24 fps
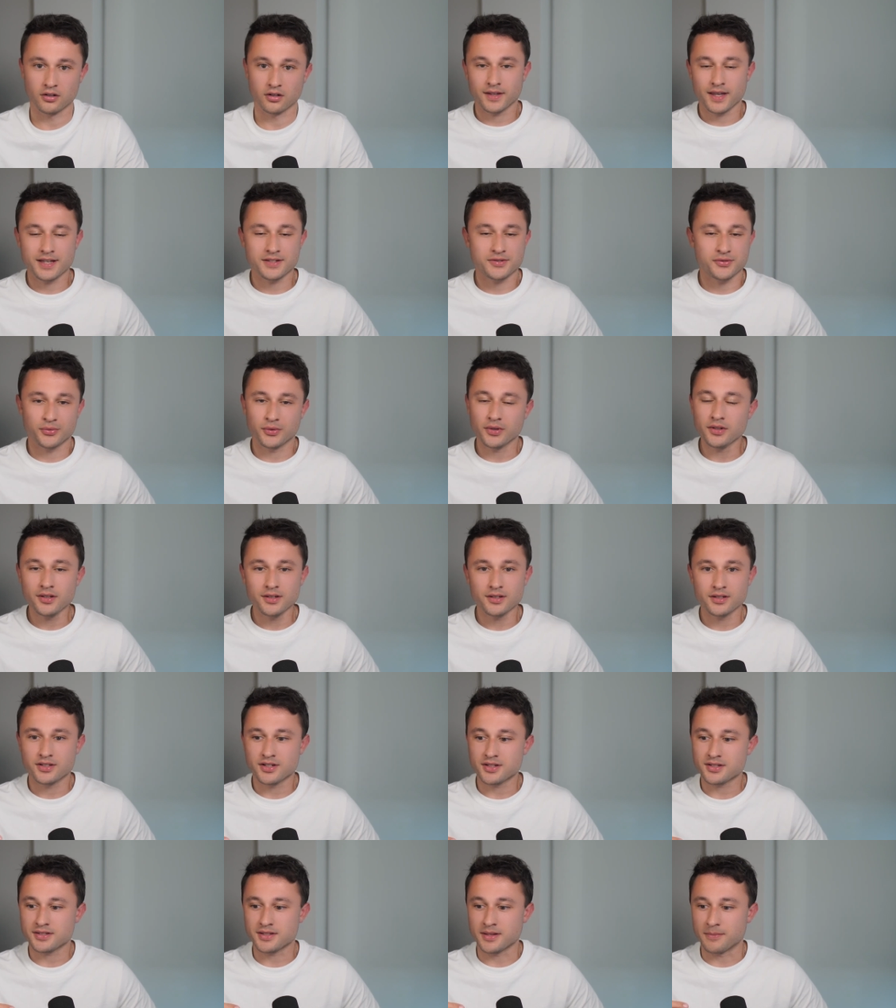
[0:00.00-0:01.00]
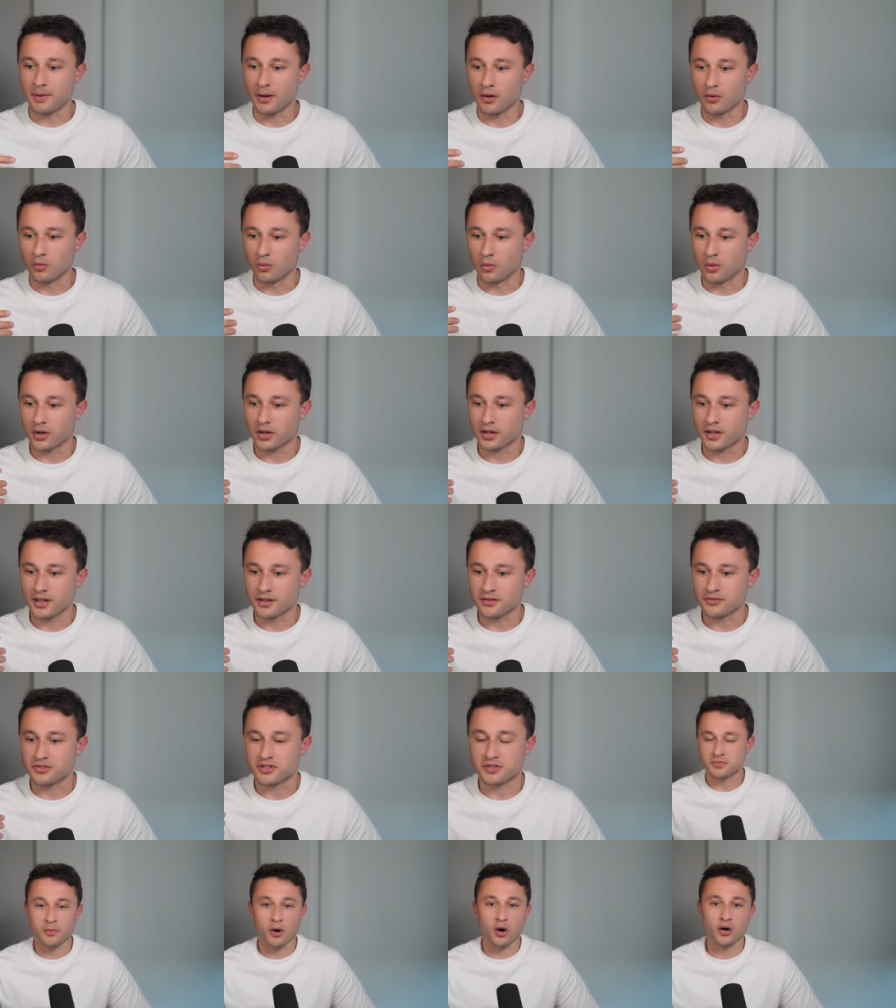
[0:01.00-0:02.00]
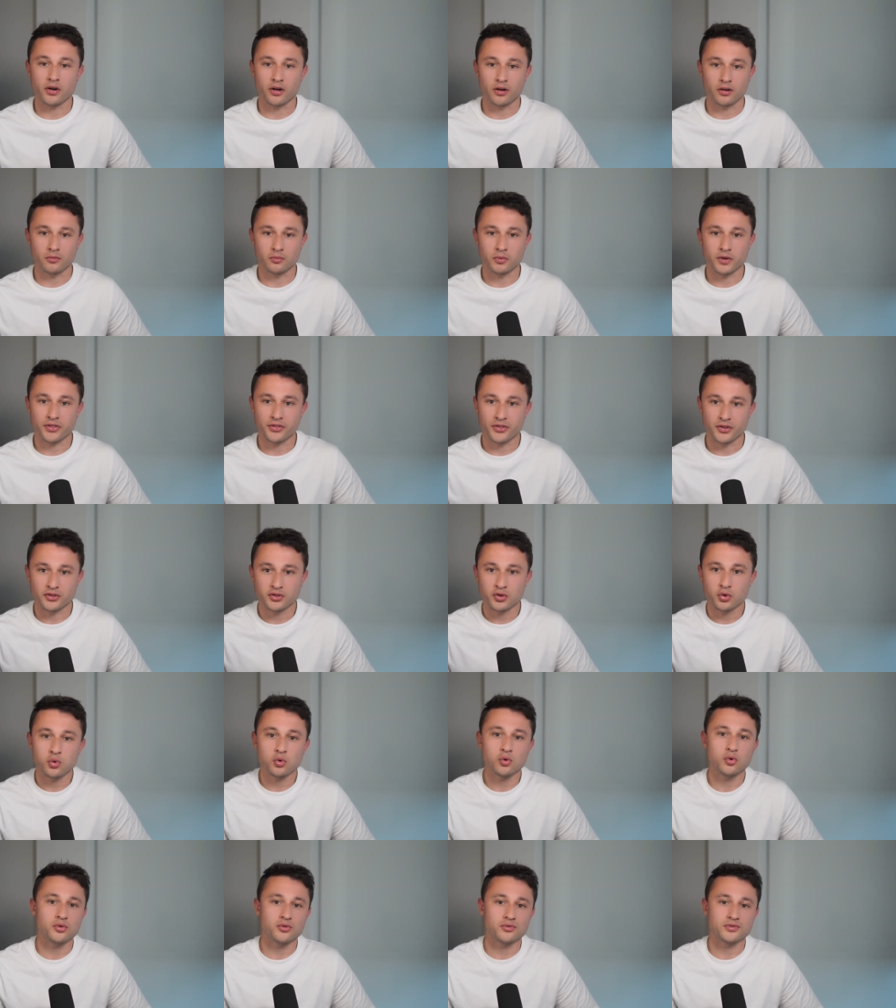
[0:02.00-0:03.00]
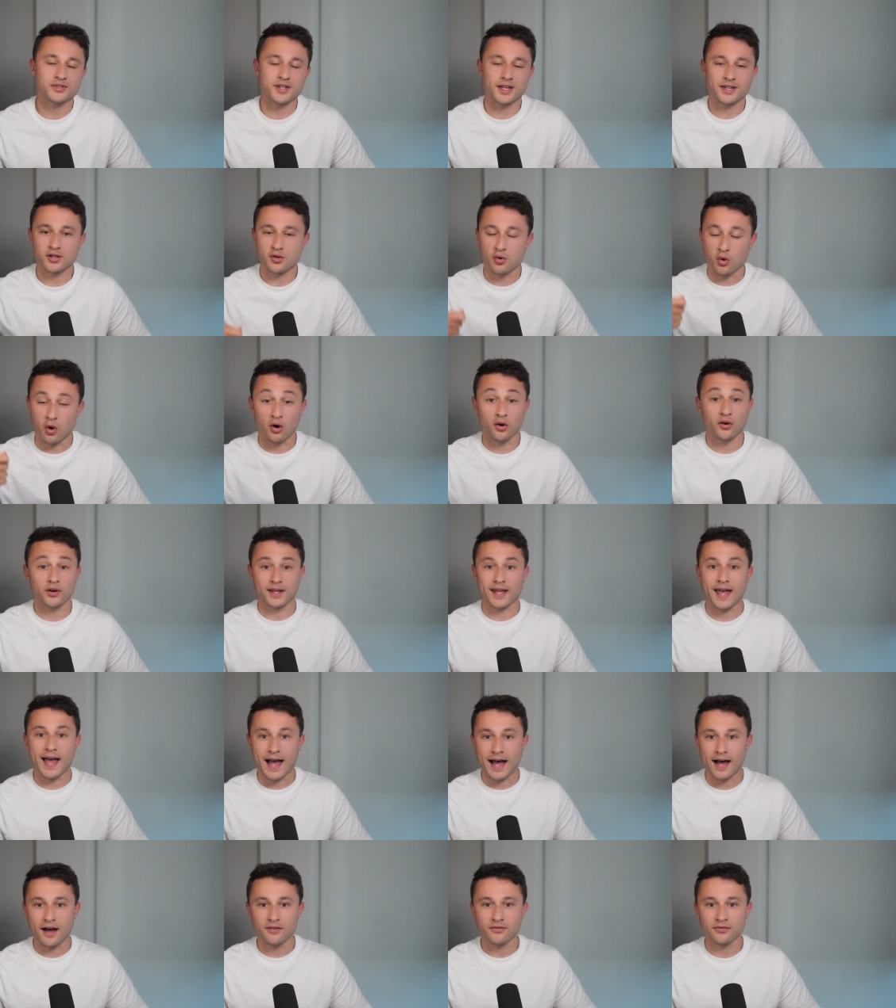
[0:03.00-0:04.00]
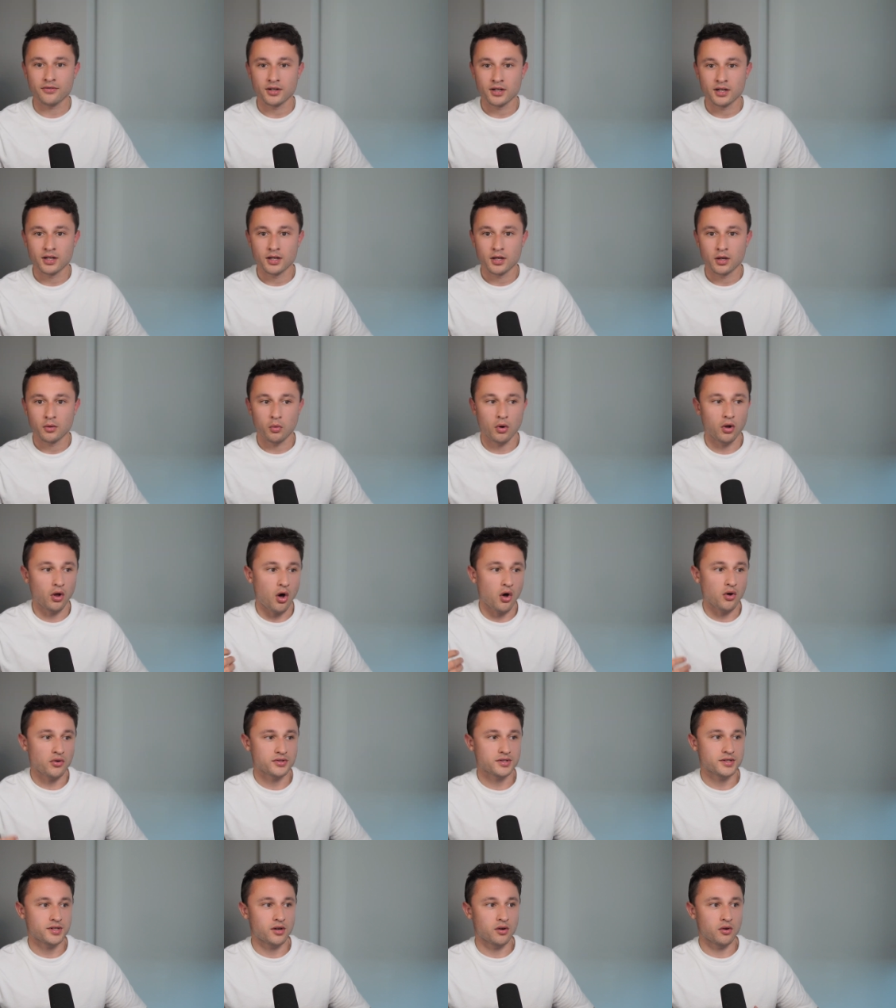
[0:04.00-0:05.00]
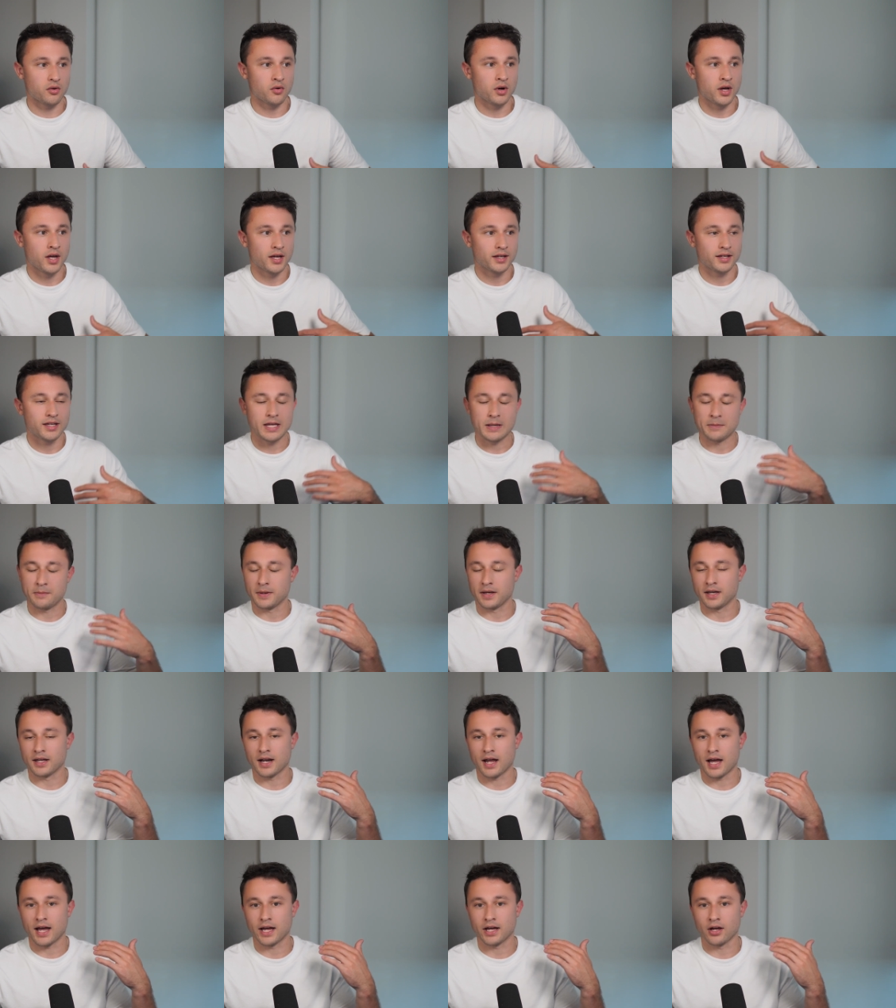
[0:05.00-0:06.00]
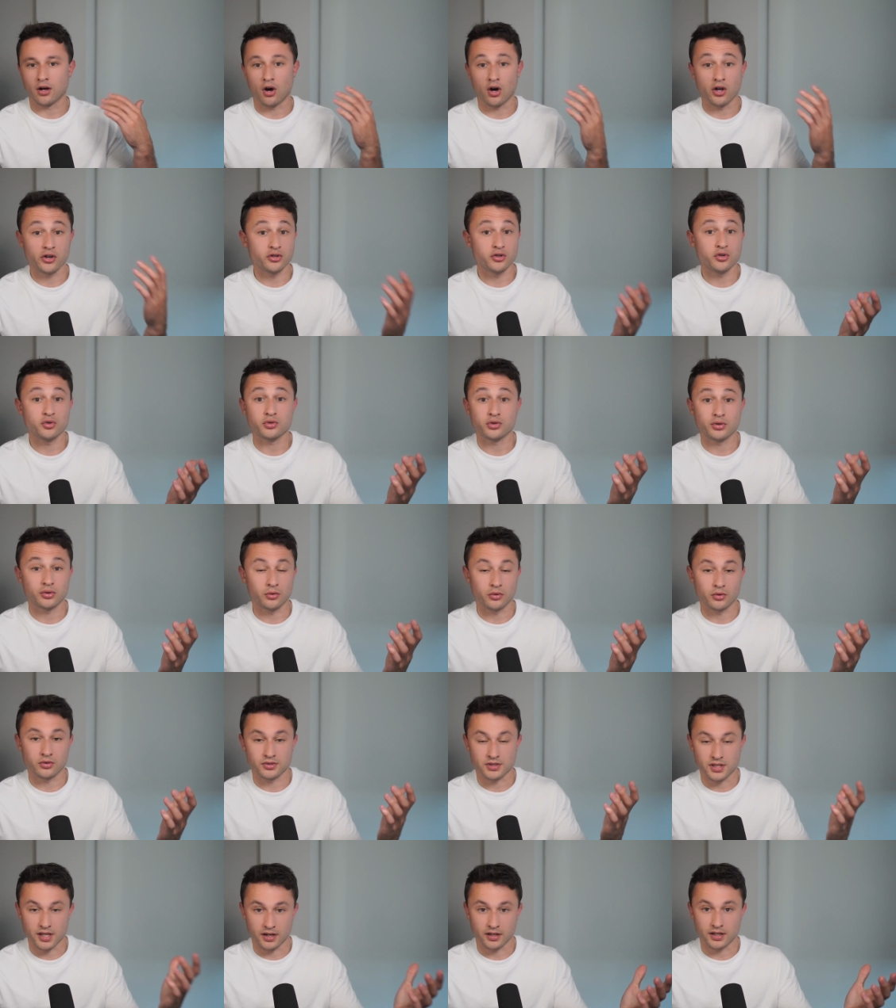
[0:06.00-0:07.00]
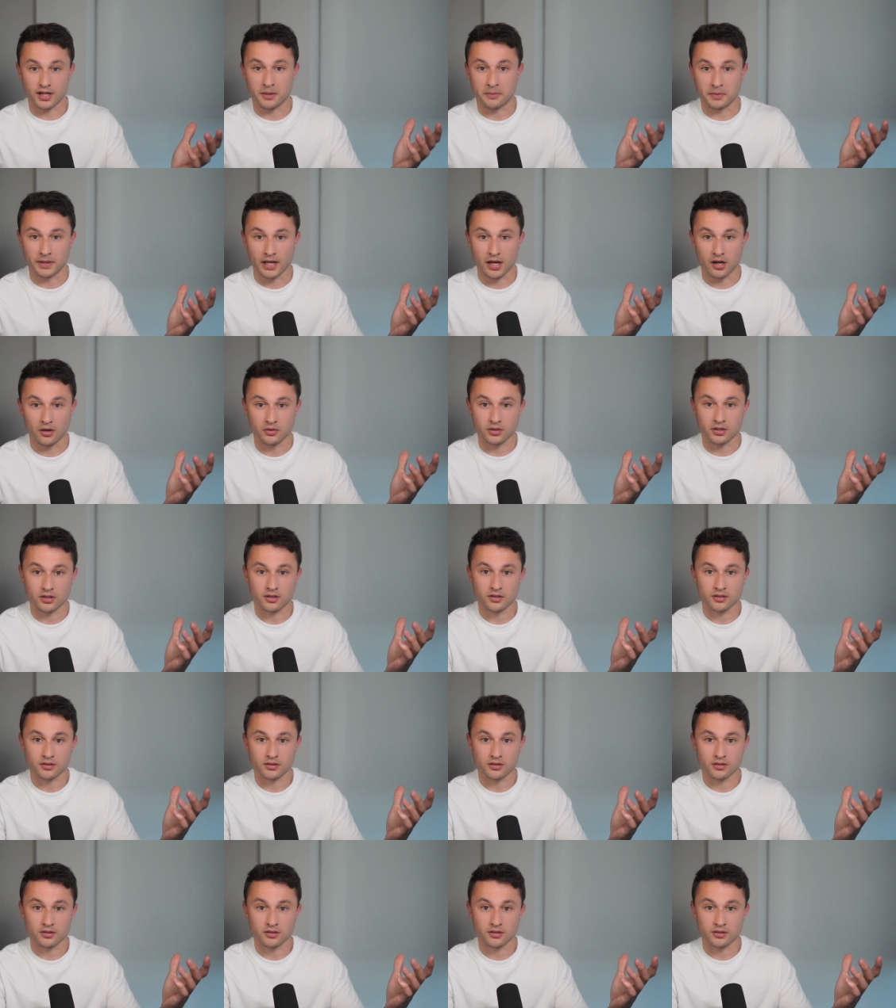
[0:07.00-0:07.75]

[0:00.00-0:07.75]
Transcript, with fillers: It's really just about working smarter with the tools that you already have while also keeping an eye on new tools that are coming out.